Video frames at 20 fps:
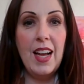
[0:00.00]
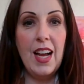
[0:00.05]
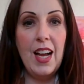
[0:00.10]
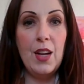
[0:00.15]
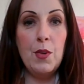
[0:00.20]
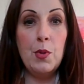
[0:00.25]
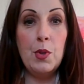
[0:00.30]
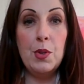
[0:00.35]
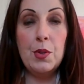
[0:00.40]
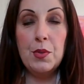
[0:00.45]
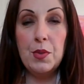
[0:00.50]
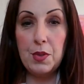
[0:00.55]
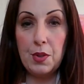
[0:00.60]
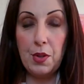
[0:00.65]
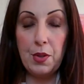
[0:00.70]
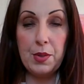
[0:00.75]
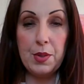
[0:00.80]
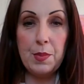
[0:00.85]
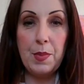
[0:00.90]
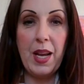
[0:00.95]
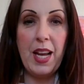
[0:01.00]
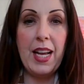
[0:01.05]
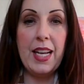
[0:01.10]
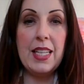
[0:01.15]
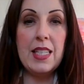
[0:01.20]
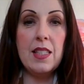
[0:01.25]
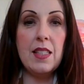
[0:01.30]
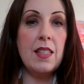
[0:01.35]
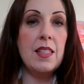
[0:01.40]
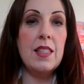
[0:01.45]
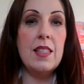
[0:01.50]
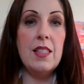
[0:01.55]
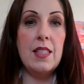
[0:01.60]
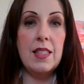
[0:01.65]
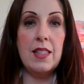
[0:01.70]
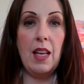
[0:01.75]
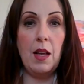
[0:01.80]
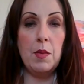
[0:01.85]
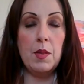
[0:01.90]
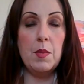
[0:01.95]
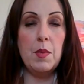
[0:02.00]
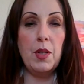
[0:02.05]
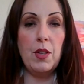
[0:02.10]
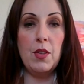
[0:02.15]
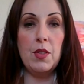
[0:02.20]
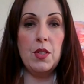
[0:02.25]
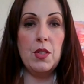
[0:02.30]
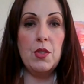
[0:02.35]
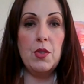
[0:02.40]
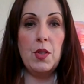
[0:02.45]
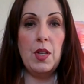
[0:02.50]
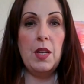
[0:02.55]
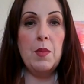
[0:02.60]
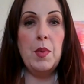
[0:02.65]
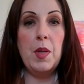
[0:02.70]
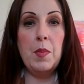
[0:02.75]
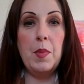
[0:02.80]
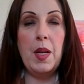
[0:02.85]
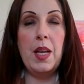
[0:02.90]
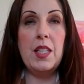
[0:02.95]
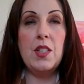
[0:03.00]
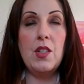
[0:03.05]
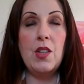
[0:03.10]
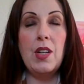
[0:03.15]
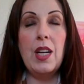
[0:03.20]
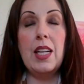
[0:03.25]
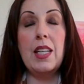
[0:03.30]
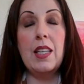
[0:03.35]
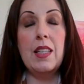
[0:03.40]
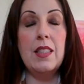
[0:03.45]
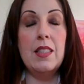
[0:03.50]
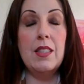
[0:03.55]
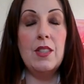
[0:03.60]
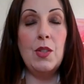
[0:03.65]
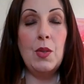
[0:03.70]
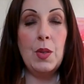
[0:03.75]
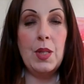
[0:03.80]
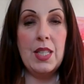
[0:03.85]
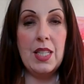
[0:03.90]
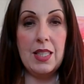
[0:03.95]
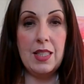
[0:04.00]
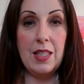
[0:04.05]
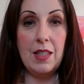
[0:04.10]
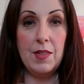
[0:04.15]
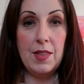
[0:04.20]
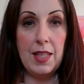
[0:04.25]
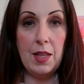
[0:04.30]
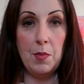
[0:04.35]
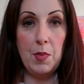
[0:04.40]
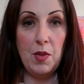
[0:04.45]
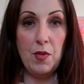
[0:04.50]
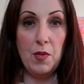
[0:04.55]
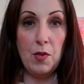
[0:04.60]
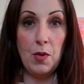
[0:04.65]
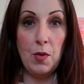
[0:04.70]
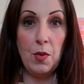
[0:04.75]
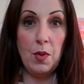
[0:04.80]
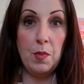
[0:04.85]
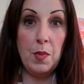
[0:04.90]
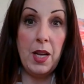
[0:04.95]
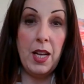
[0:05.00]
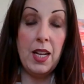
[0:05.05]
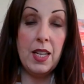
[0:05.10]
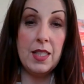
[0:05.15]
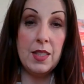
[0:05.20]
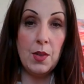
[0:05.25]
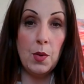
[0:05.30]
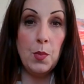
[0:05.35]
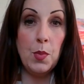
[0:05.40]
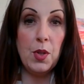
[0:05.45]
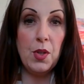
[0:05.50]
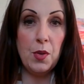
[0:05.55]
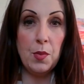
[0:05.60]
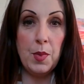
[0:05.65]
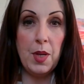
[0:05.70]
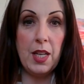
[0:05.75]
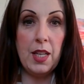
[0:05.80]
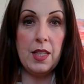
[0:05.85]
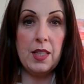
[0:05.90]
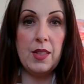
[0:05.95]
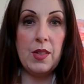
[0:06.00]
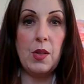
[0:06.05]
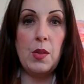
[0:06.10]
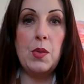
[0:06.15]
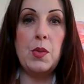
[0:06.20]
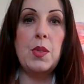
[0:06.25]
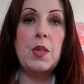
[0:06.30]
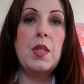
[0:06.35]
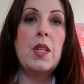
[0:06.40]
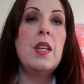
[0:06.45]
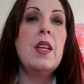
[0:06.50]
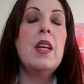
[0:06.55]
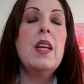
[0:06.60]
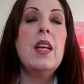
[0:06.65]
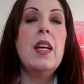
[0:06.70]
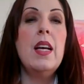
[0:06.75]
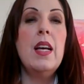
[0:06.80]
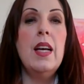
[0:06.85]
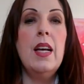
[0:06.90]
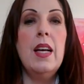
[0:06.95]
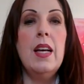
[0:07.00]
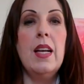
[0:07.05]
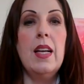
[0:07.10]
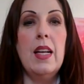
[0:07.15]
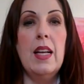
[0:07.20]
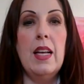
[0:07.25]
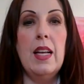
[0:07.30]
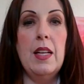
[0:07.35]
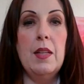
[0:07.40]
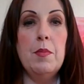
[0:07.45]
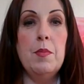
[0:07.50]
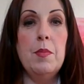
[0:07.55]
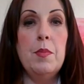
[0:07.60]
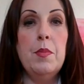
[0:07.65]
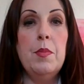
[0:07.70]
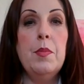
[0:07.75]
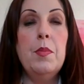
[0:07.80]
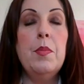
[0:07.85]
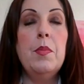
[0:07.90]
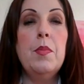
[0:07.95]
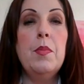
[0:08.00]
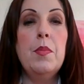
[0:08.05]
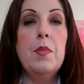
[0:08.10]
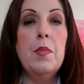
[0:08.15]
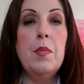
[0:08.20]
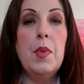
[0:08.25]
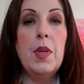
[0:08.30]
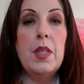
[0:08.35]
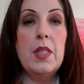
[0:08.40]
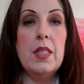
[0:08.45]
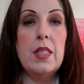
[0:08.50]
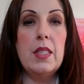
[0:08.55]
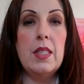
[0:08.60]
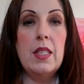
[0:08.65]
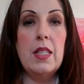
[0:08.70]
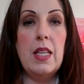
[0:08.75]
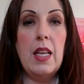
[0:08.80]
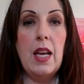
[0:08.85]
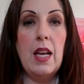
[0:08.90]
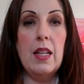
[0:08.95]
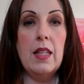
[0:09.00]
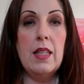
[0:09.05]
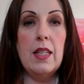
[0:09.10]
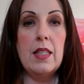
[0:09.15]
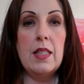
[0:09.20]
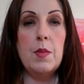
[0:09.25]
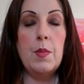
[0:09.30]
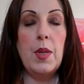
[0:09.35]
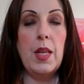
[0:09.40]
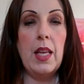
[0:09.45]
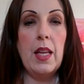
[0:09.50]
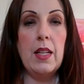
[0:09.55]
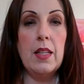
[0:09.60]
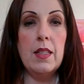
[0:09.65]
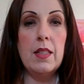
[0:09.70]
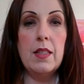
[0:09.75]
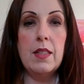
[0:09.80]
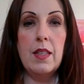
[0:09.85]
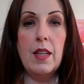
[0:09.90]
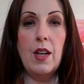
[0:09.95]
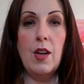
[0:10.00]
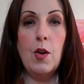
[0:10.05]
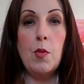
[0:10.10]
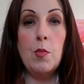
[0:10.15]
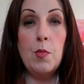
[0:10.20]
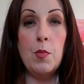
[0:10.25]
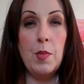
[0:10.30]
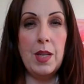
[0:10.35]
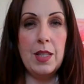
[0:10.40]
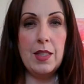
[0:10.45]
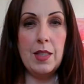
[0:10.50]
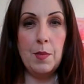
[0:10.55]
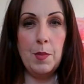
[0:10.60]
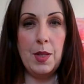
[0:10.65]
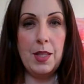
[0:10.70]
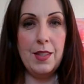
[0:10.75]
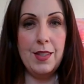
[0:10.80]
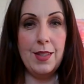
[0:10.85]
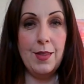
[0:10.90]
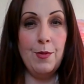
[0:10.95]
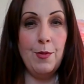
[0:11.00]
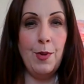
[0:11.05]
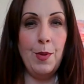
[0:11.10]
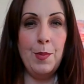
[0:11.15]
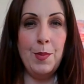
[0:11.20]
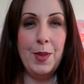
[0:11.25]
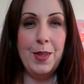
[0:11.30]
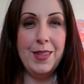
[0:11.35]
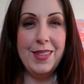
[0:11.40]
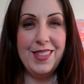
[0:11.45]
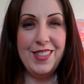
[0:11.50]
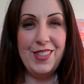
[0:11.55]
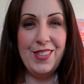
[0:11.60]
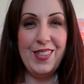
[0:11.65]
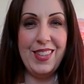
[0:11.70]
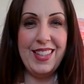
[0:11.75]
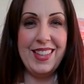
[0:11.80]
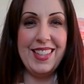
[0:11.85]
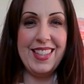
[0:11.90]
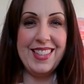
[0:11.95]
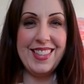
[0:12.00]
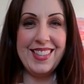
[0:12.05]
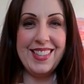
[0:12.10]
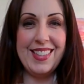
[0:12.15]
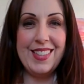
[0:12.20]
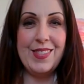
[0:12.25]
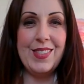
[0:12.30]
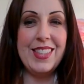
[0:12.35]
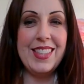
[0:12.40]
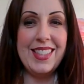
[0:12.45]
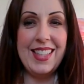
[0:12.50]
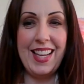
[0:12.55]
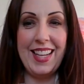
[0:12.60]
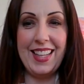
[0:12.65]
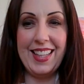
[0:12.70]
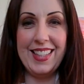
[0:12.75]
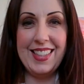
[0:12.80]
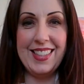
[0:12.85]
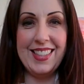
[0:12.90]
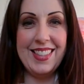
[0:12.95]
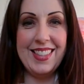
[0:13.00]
I will close my eyes because it just helps me concentrate a bit better. I can do it, as I've said before, with my eyes open or my eyes closed. But yeah, let's begin. I hope my tummy doesn't rumble during this. 1 second.